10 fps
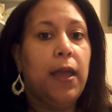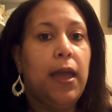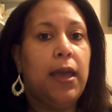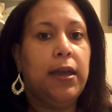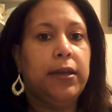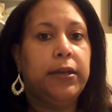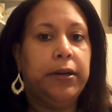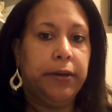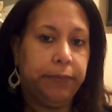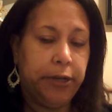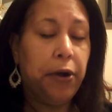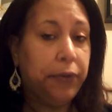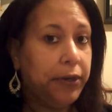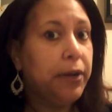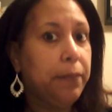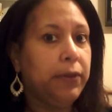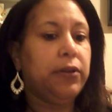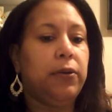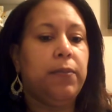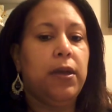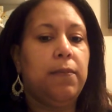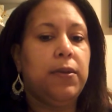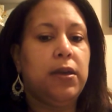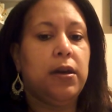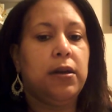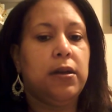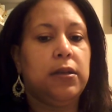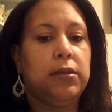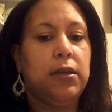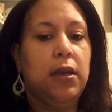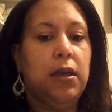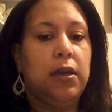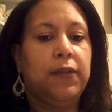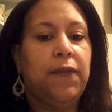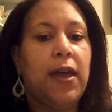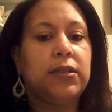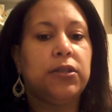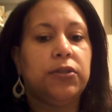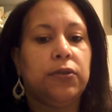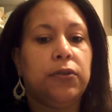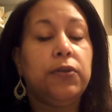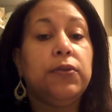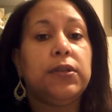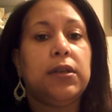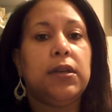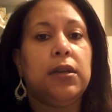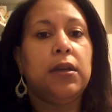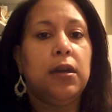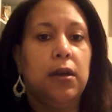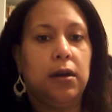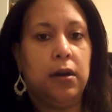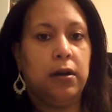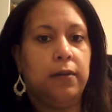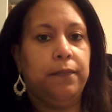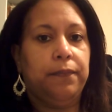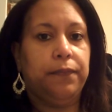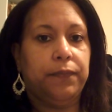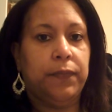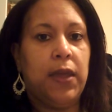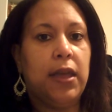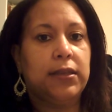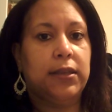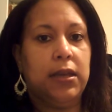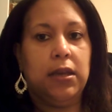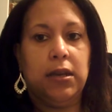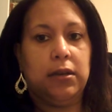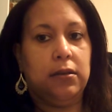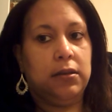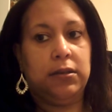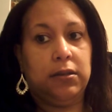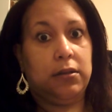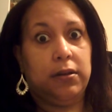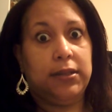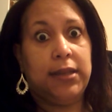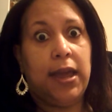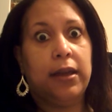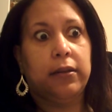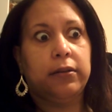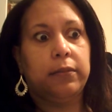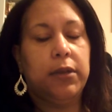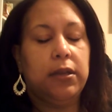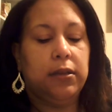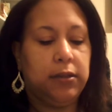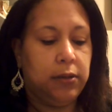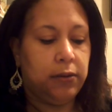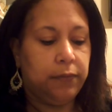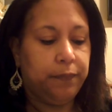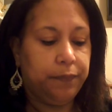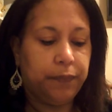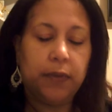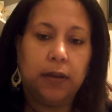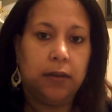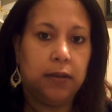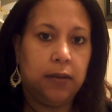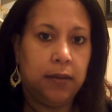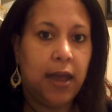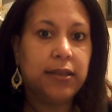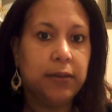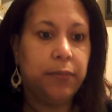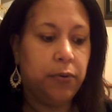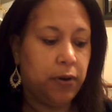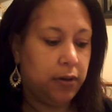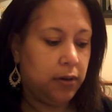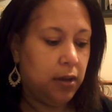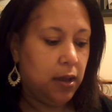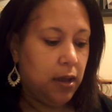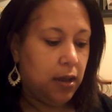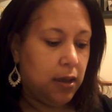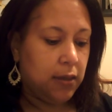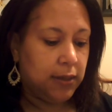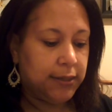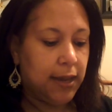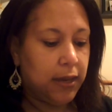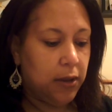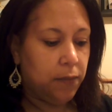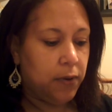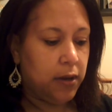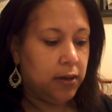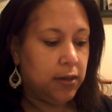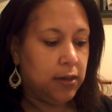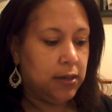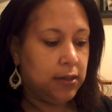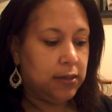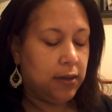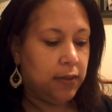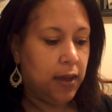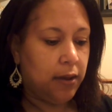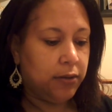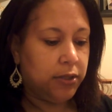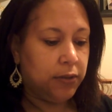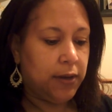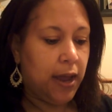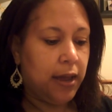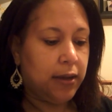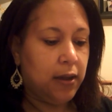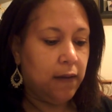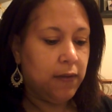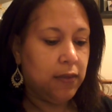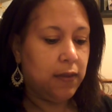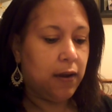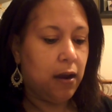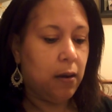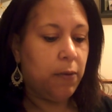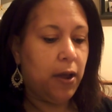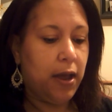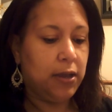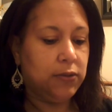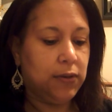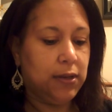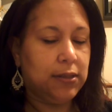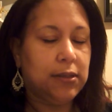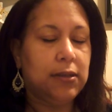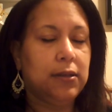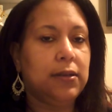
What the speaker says: and tone it up a little bit, because as fast as you're losing, that skin is just going to sag a little bit. So that's important. The second one is, thou shalt not covet the carbohydrates.